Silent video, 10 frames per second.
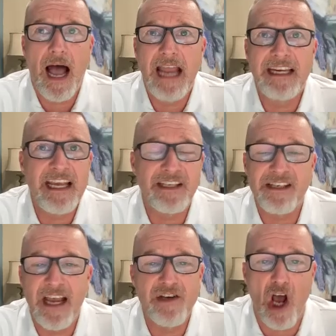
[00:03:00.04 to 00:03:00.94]
idea
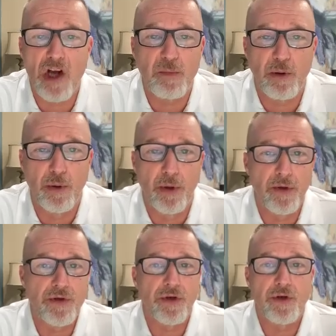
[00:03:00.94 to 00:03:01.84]
stage
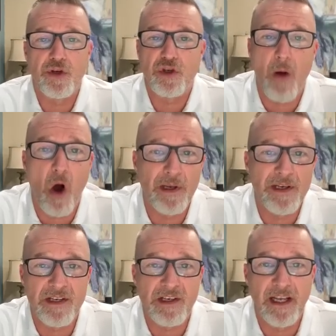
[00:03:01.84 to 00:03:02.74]
entrepreneurs to small
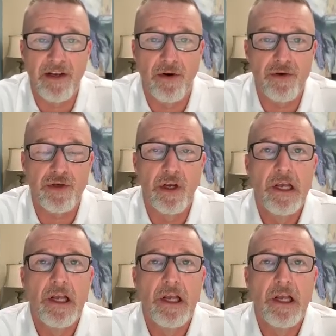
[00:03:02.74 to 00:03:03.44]
business leaders